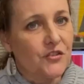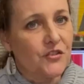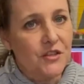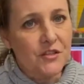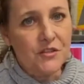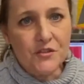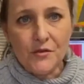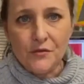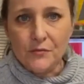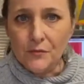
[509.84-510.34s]

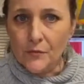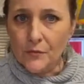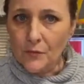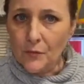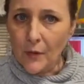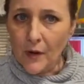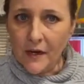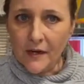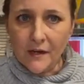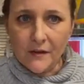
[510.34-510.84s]
just your
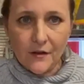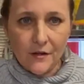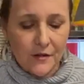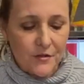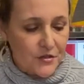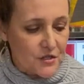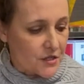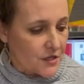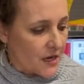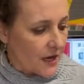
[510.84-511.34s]

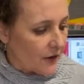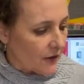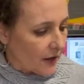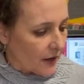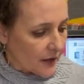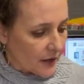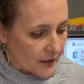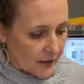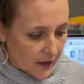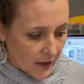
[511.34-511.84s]
regular
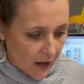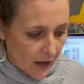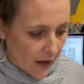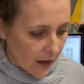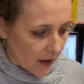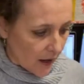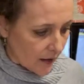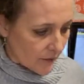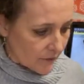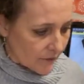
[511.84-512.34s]
generic
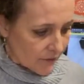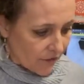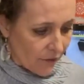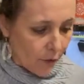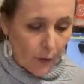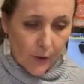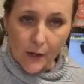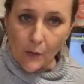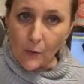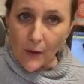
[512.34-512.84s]

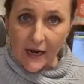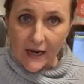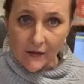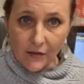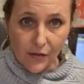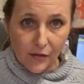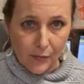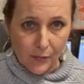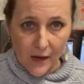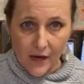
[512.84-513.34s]
40
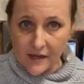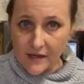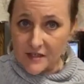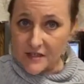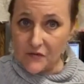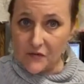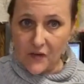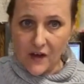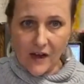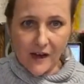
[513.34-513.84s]
weight thread
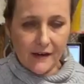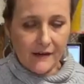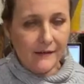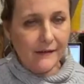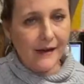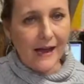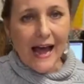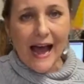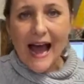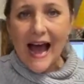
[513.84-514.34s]
is fine.
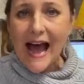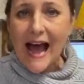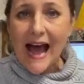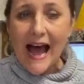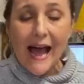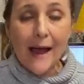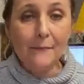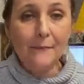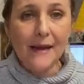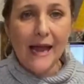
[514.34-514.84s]

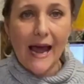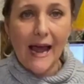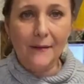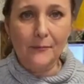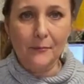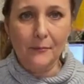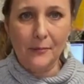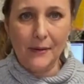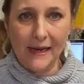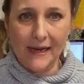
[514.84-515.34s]
I'm
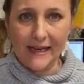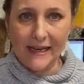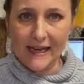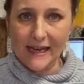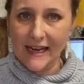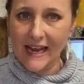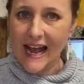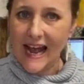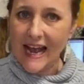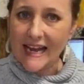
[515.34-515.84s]
not
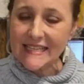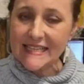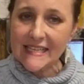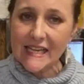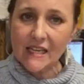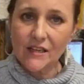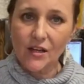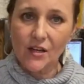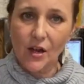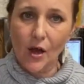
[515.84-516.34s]
picky. I
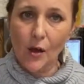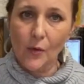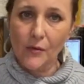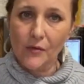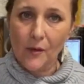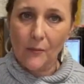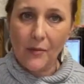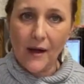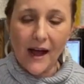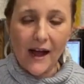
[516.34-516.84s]
tend to go
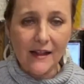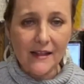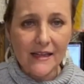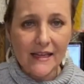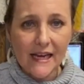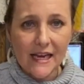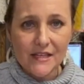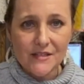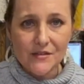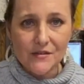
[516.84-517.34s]
with a
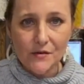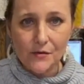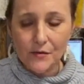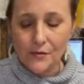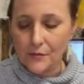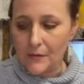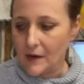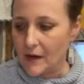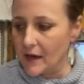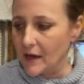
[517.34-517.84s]
polyester
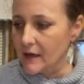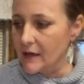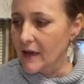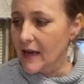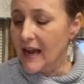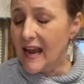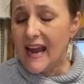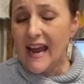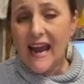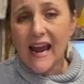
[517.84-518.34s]
thread,
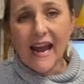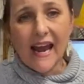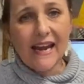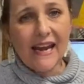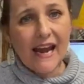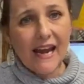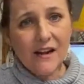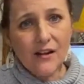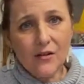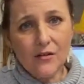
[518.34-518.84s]

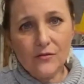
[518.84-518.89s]
and